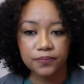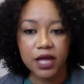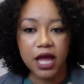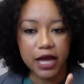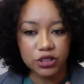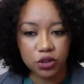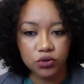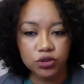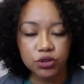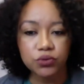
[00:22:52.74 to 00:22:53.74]
I
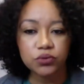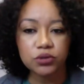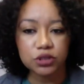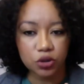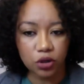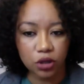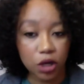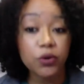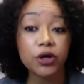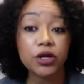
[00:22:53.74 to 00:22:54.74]
told you to
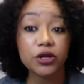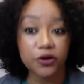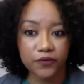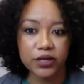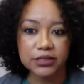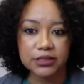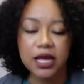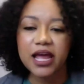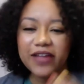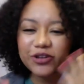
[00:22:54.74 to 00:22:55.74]
lower your voice.
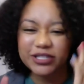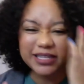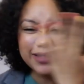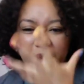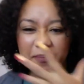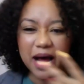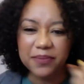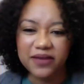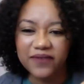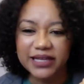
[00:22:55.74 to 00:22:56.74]
And they'll see that
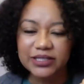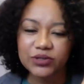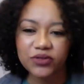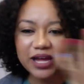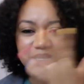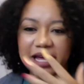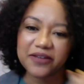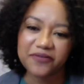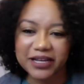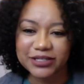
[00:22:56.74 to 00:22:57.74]
mommy face or that daddy
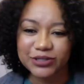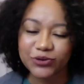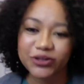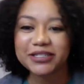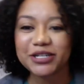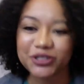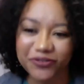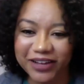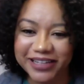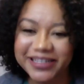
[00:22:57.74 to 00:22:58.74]
face or the teacher
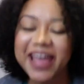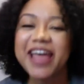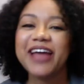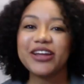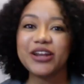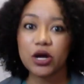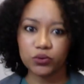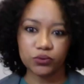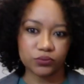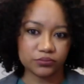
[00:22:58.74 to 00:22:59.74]
face, and they know,
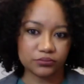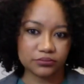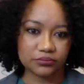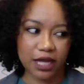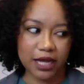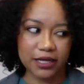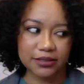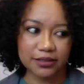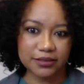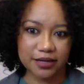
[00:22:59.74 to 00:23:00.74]
ooh, I need to
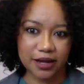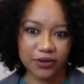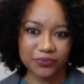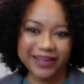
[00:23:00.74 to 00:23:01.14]
listen now.